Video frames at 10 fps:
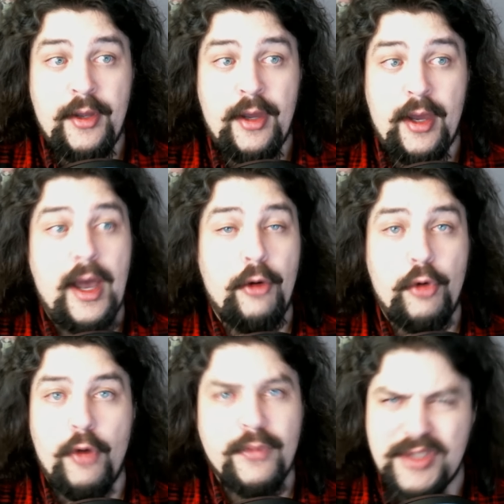I don't
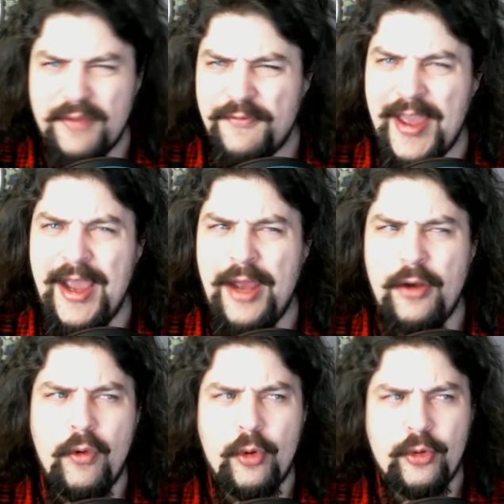know if it was the fan
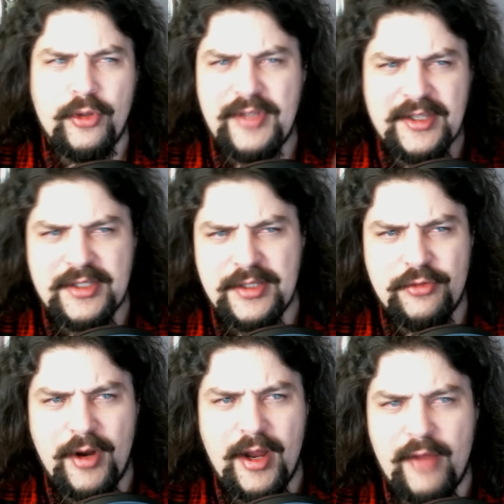or the disk
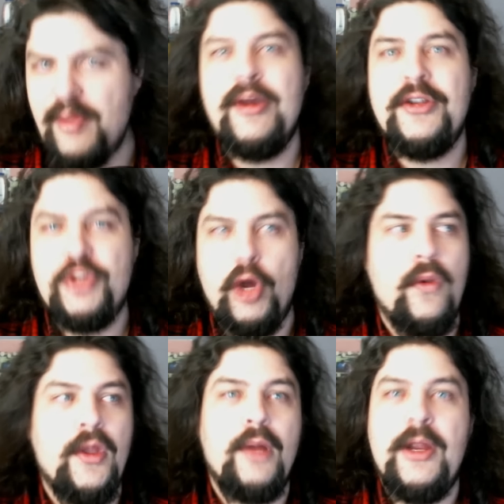drive. Maybe I should go
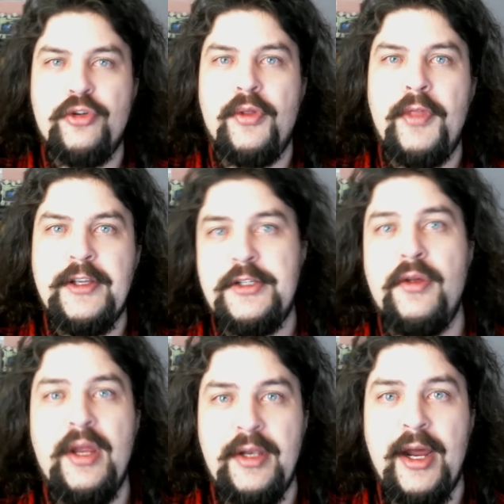in there and make sure the thing is
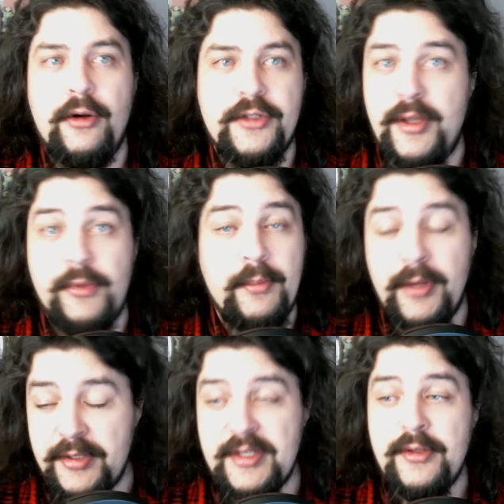cleaned out or something,
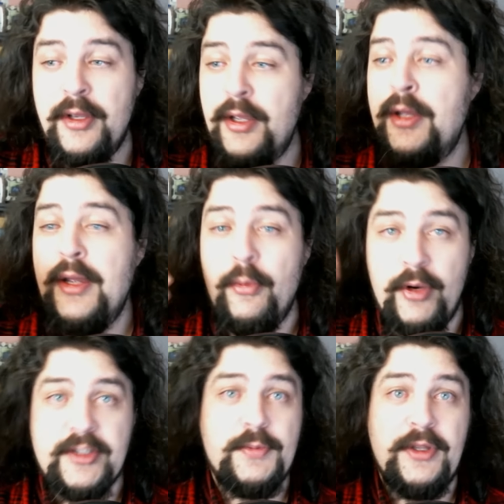because when
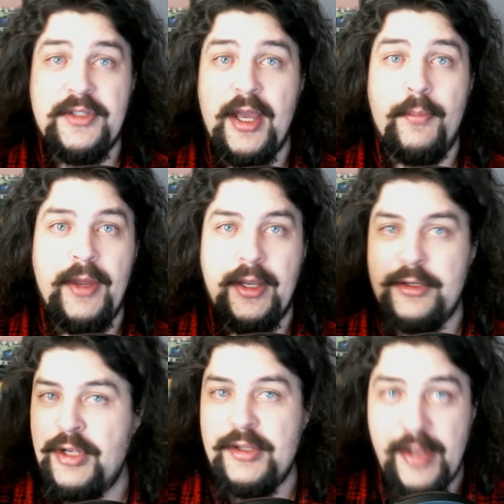it spins up,
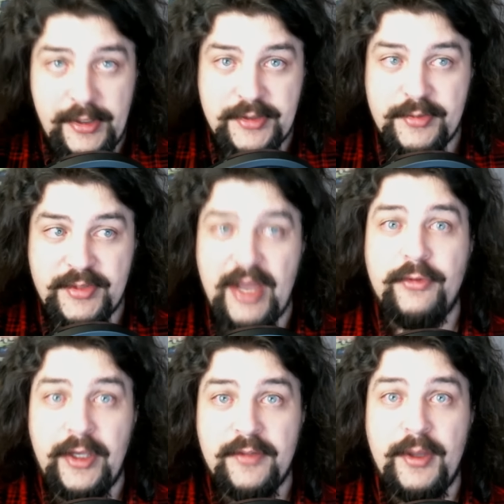it sounds
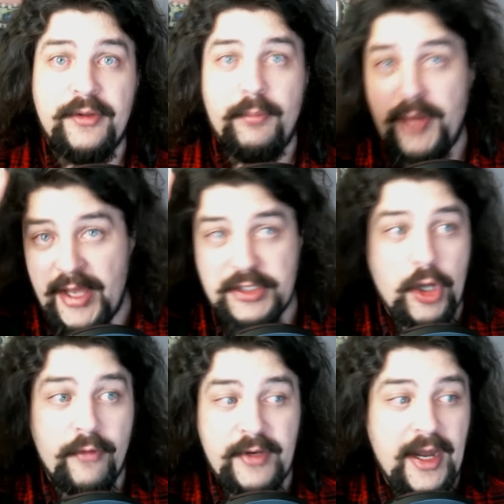like it's about to blast
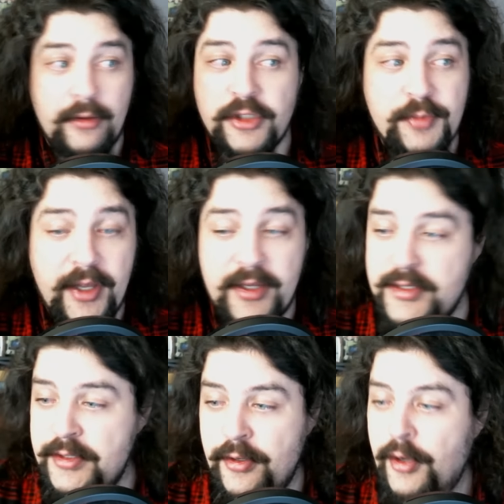off into outer space.